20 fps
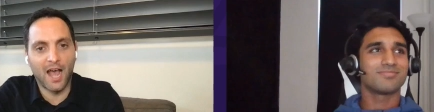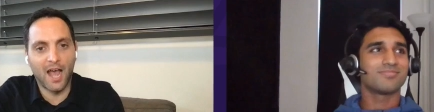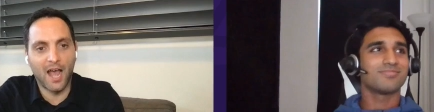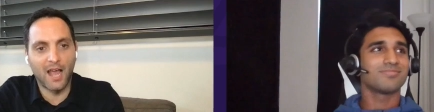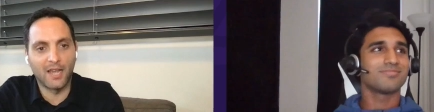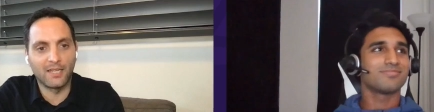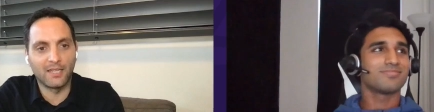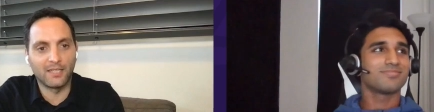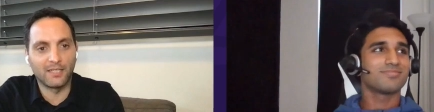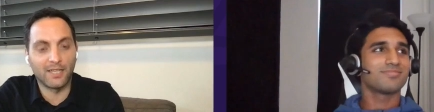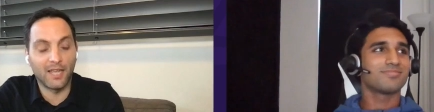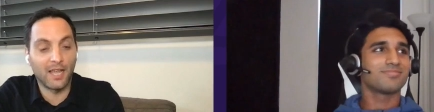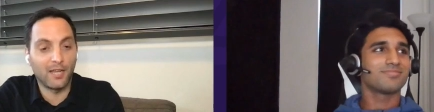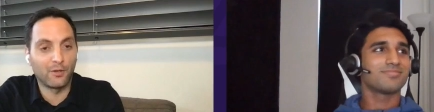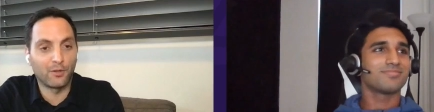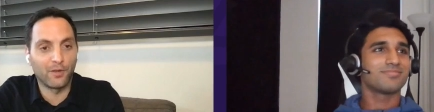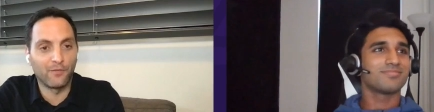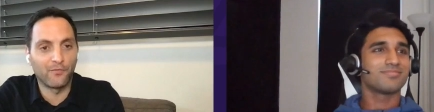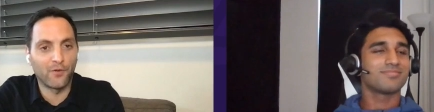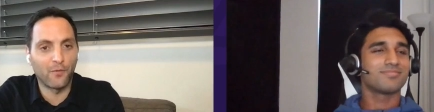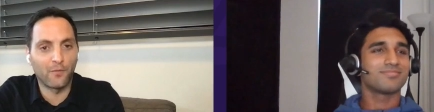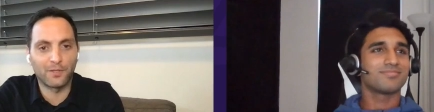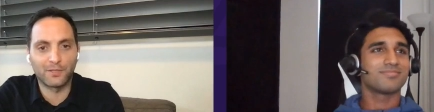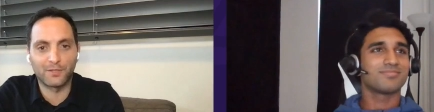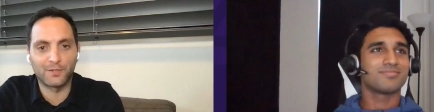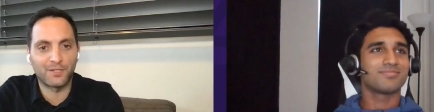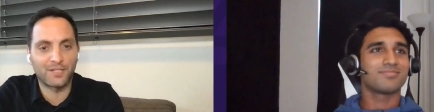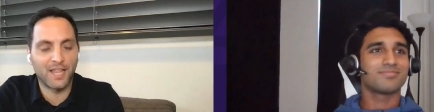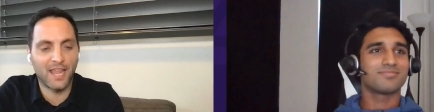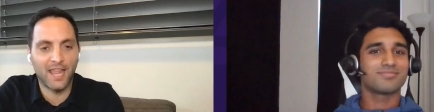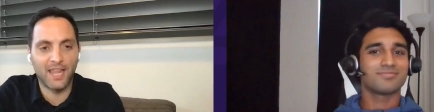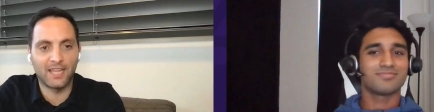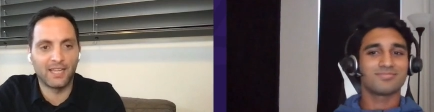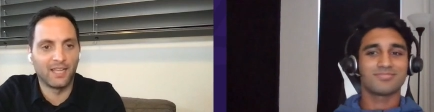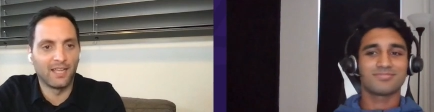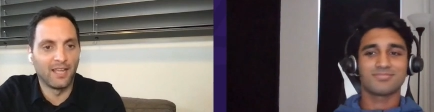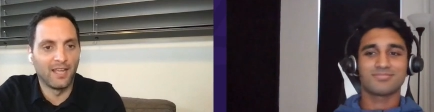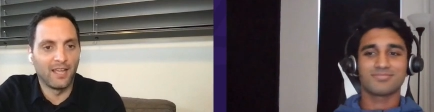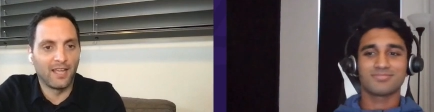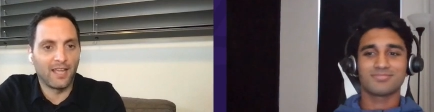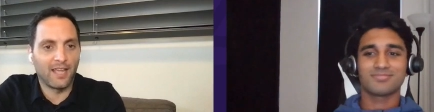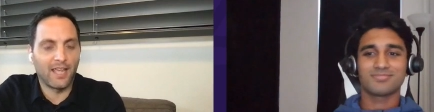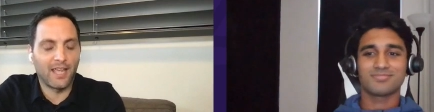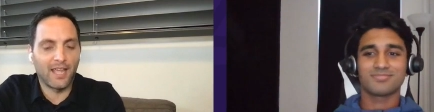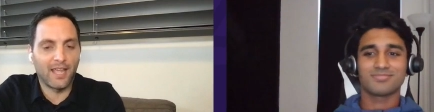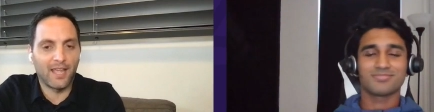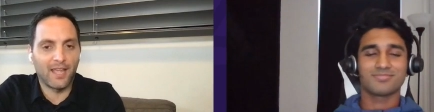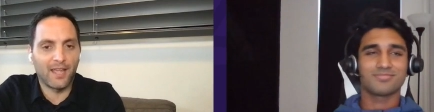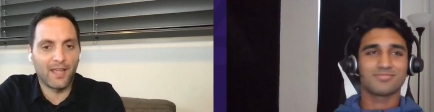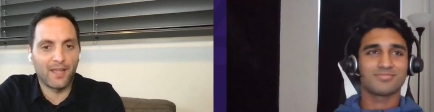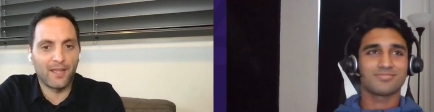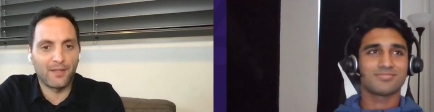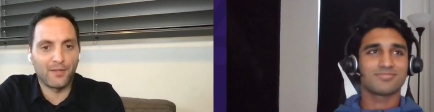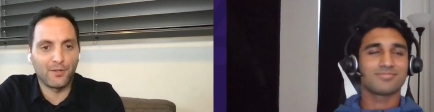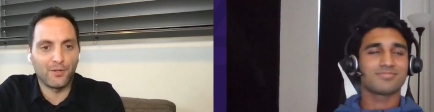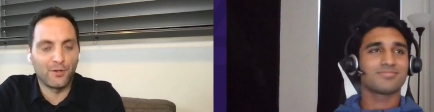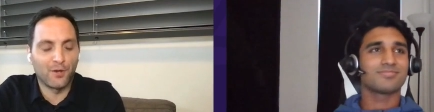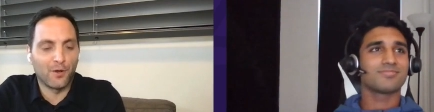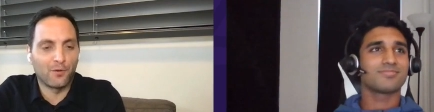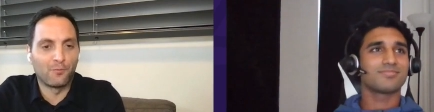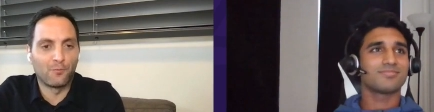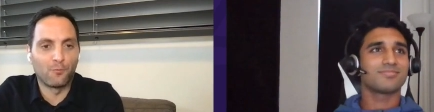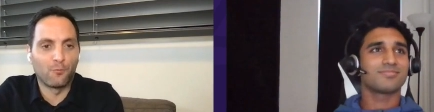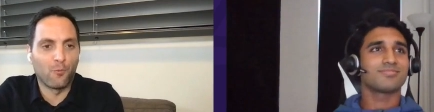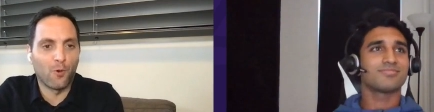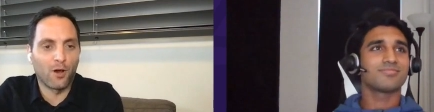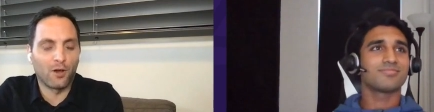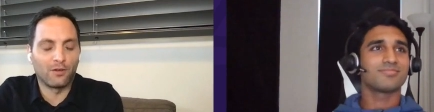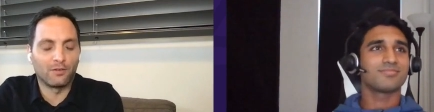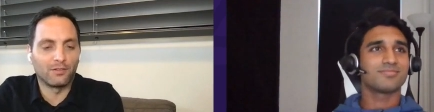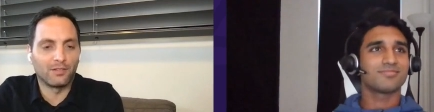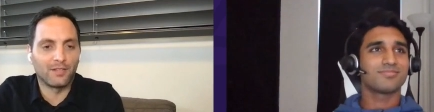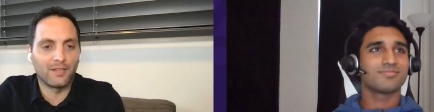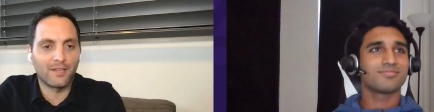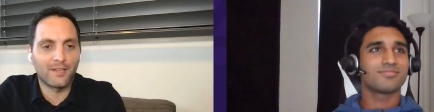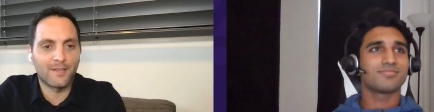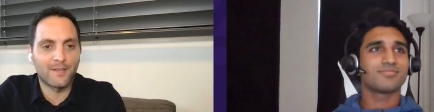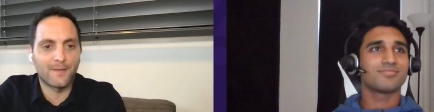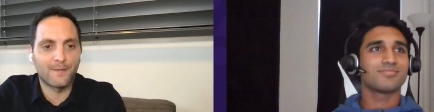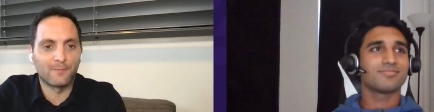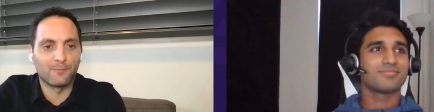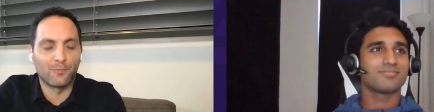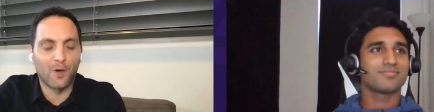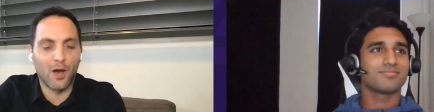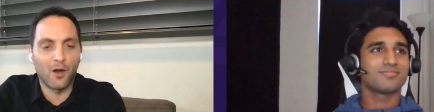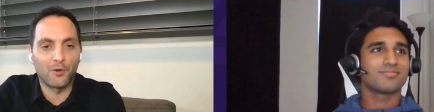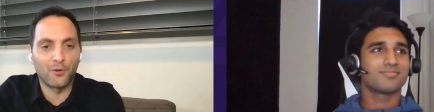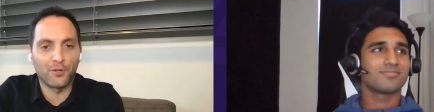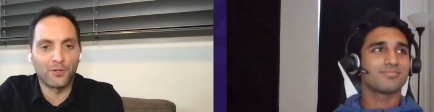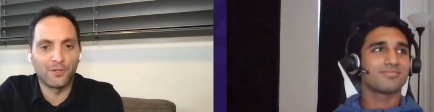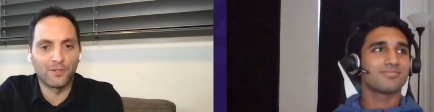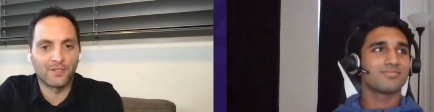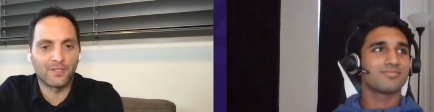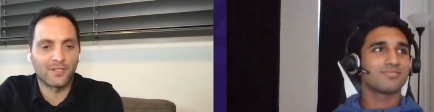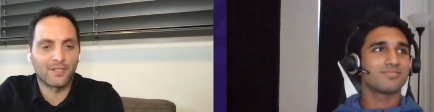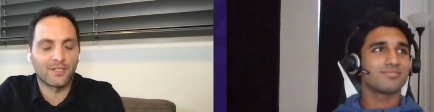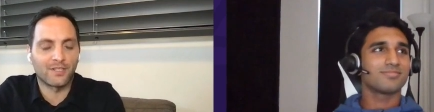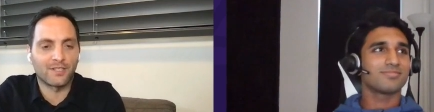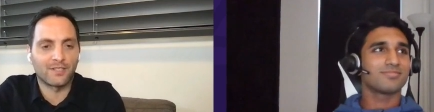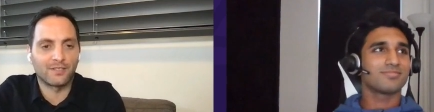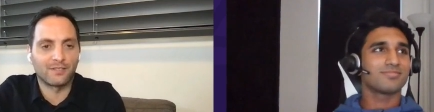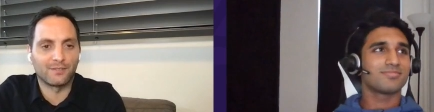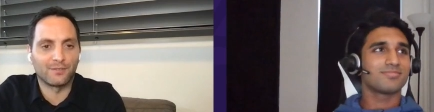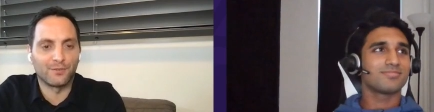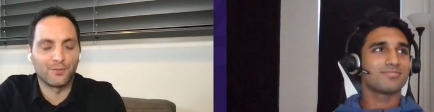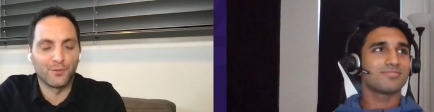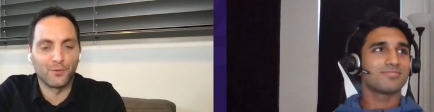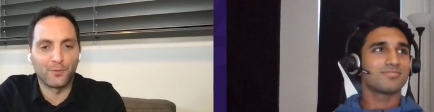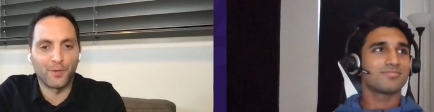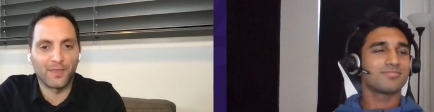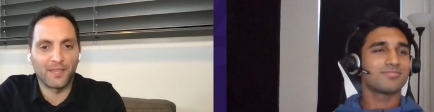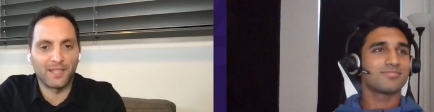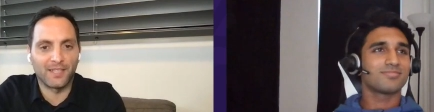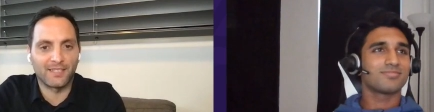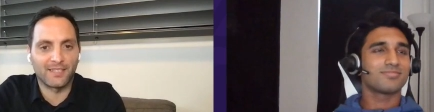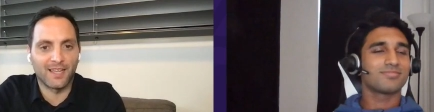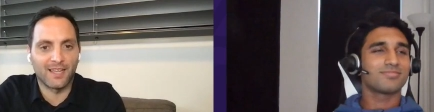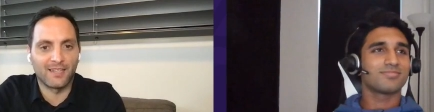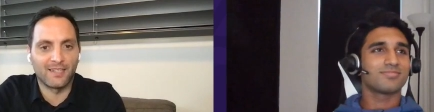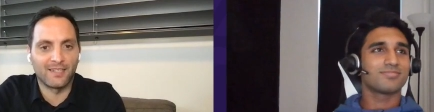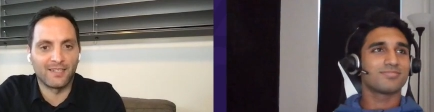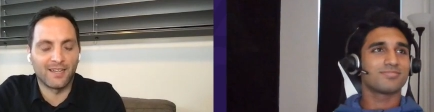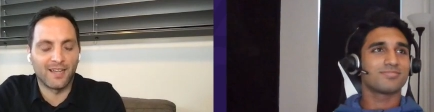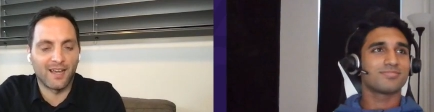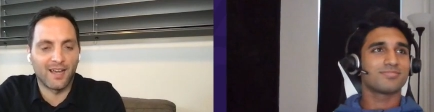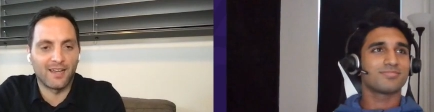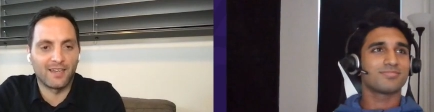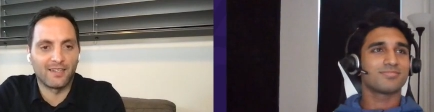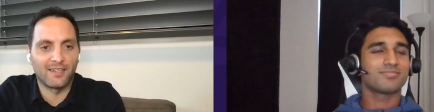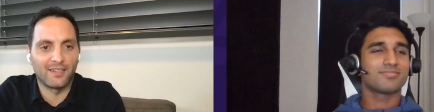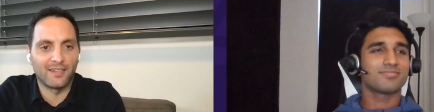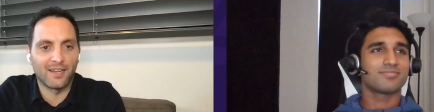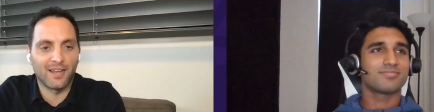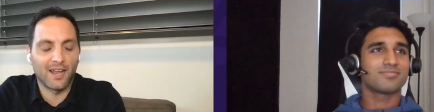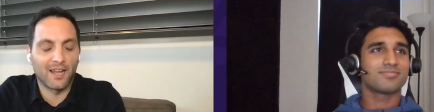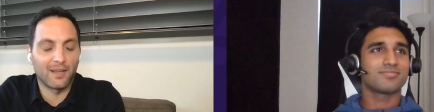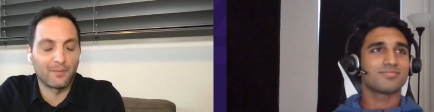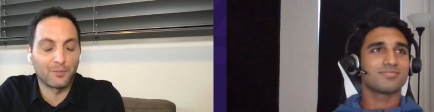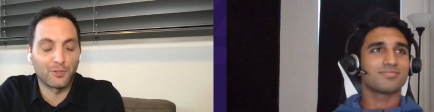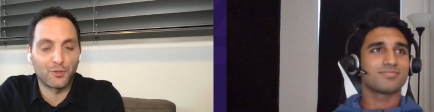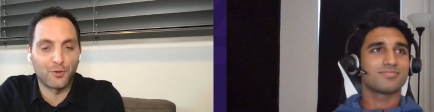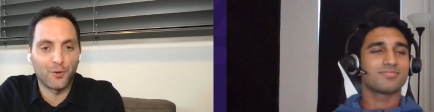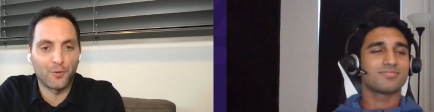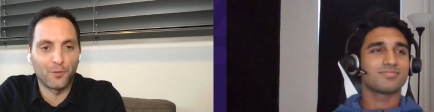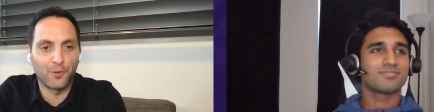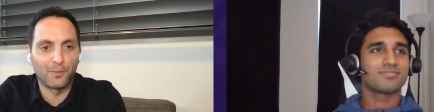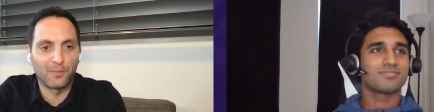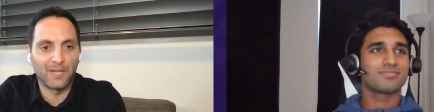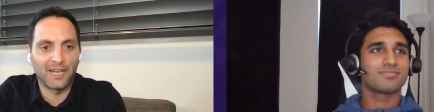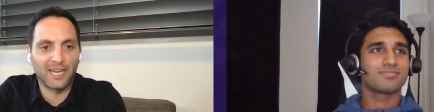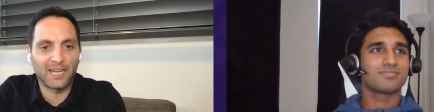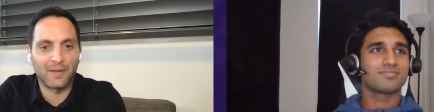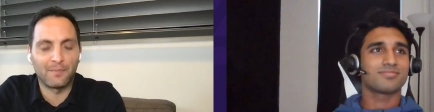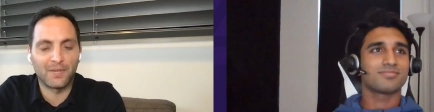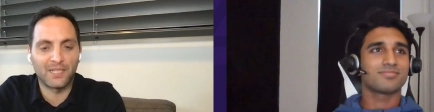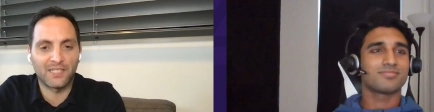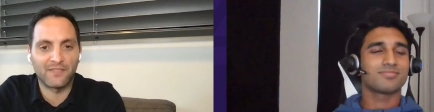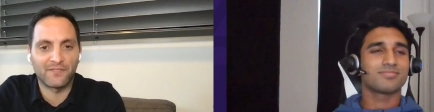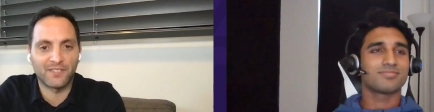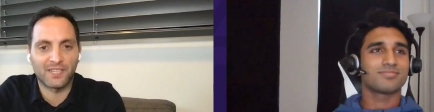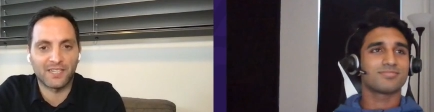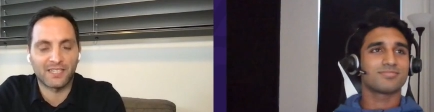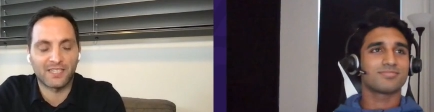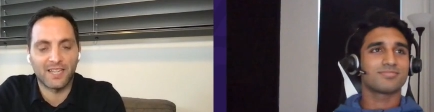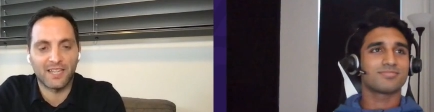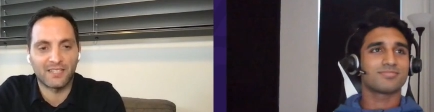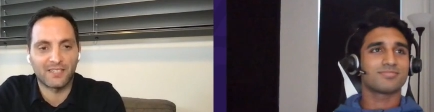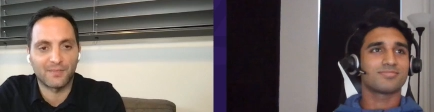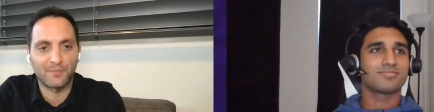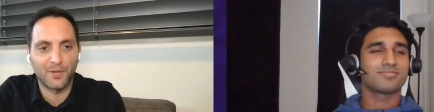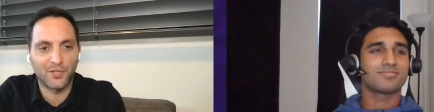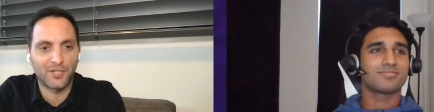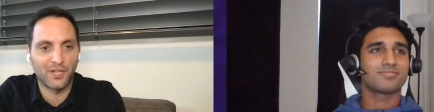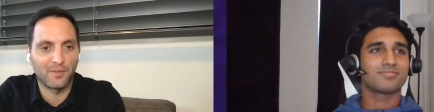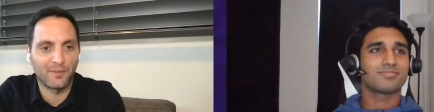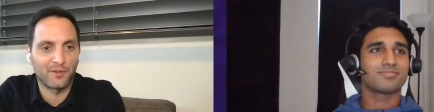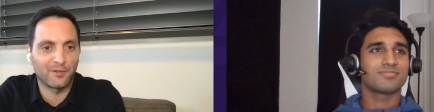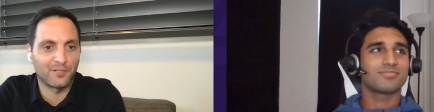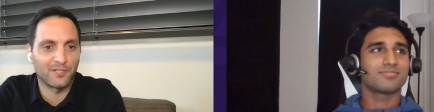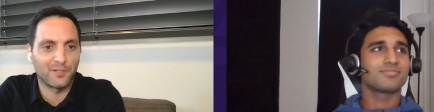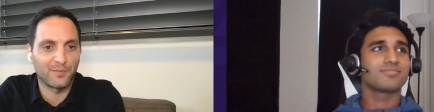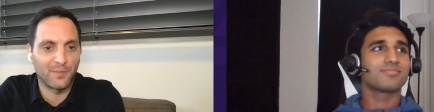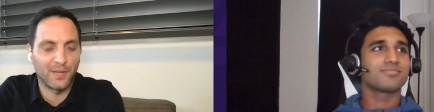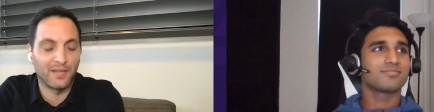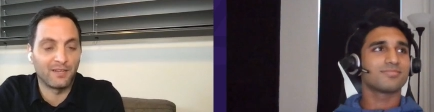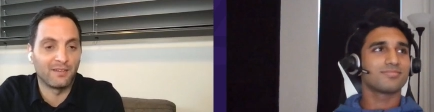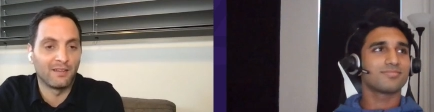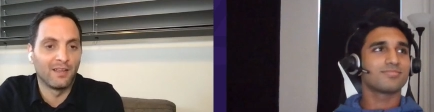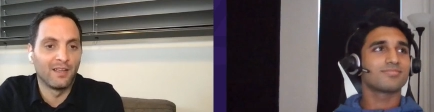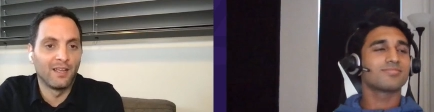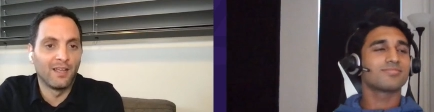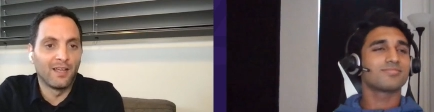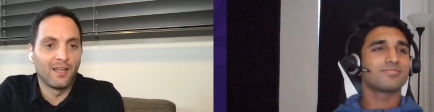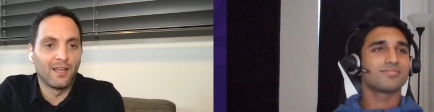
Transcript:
Speaker 1: And yeah, looking forward to seeing, uh, you know, what uh, what our users do with it. And, and, and I'm sure it will be like a massive success, especially because it's been,